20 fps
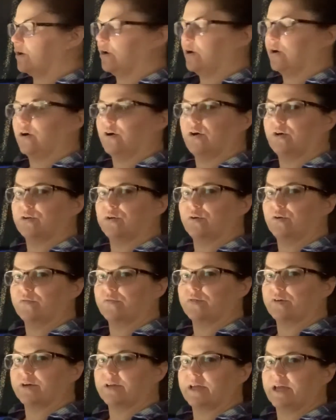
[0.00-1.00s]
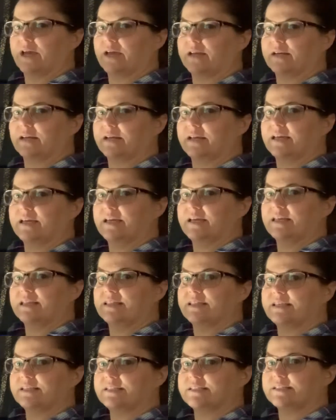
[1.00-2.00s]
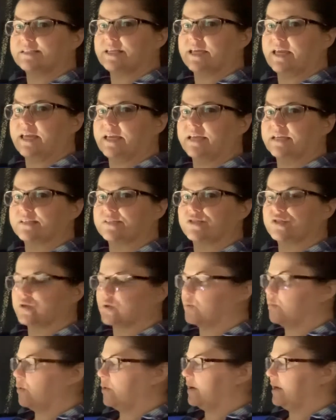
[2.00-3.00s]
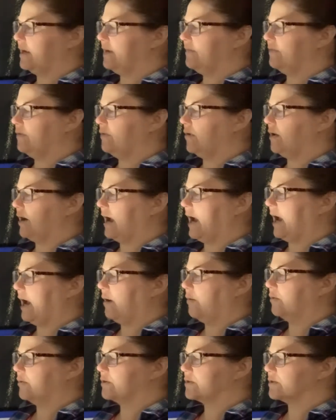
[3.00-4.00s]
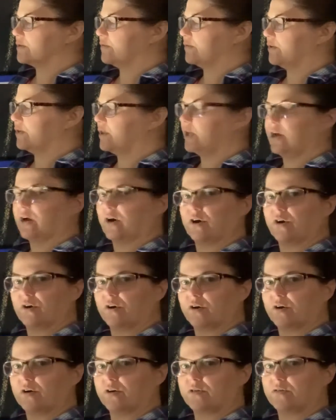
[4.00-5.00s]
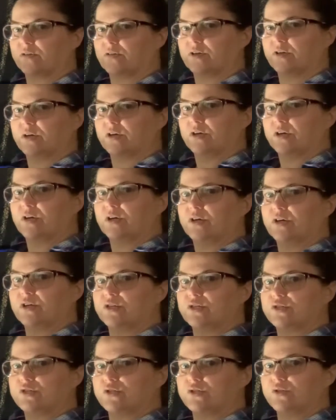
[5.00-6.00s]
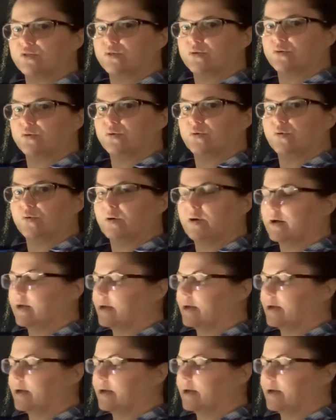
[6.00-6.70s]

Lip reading: all over again. This takes 24 hours for the Earth to